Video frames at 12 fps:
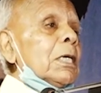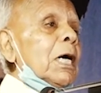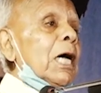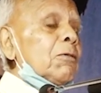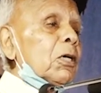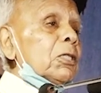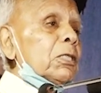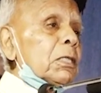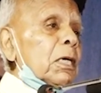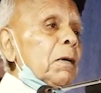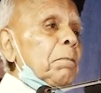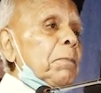I was
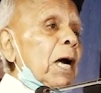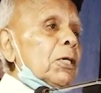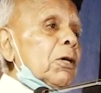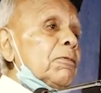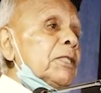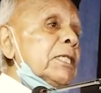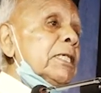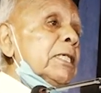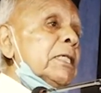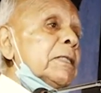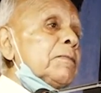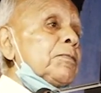part of
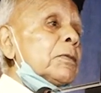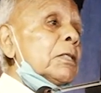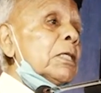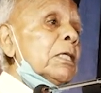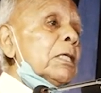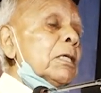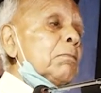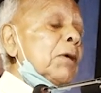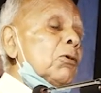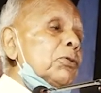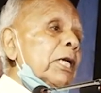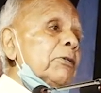the
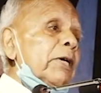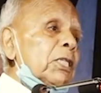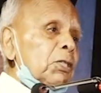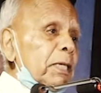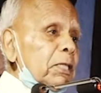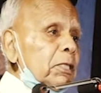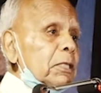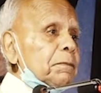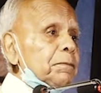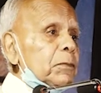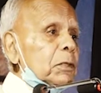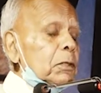mountain regiment
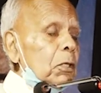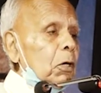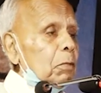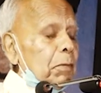or